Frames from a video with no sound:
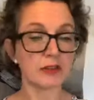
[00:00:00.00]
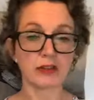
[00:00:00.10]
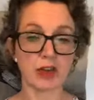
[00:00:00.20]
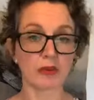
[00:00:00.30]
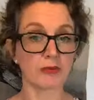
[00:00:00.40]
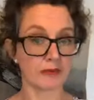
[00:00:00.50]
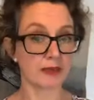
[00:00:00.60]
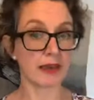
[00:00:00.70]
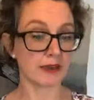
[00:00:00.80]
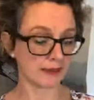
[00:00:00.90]
So
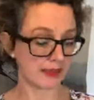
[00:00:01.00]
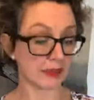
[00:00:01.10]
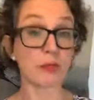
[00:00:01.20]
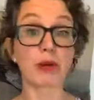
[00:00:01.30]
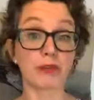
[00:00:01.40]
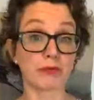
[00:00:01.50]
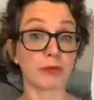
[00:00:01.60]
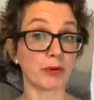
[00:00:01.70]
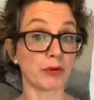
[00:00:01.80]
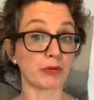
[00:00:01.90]
they're the
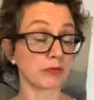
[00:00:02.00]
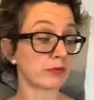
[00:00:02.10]
preferable